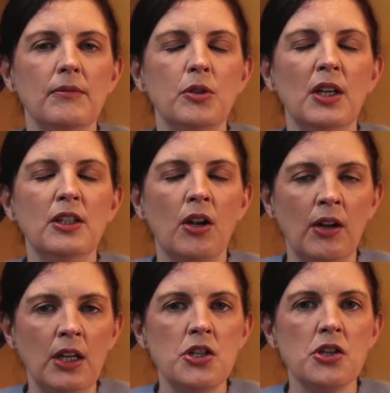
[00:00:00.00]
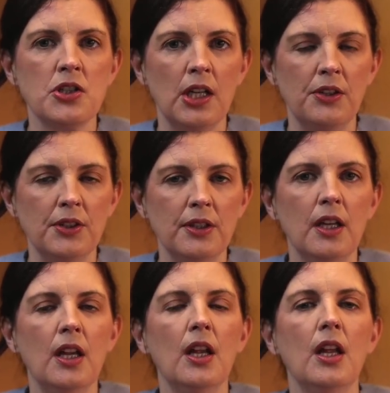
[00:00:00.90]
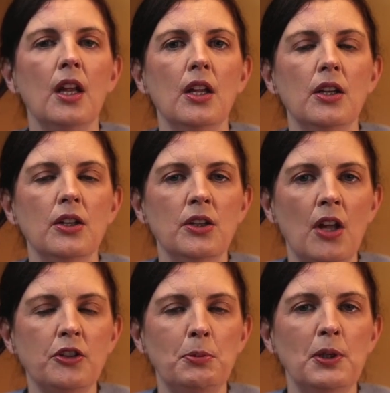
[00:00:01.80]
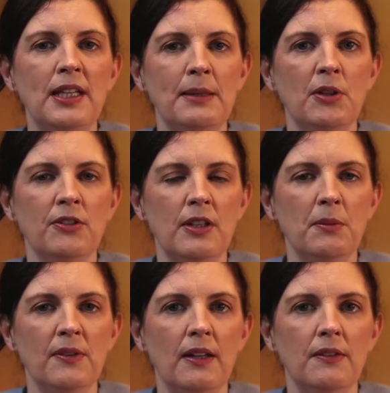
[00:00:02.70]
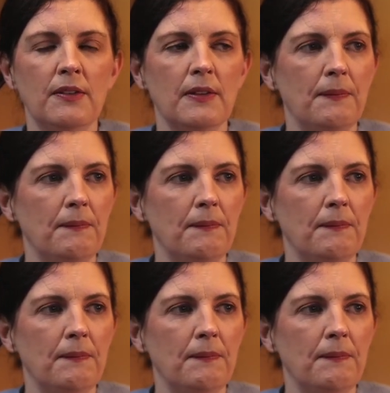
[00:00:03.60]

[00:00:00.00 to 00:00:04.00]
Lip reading: encourage your children not to put labels on themselves.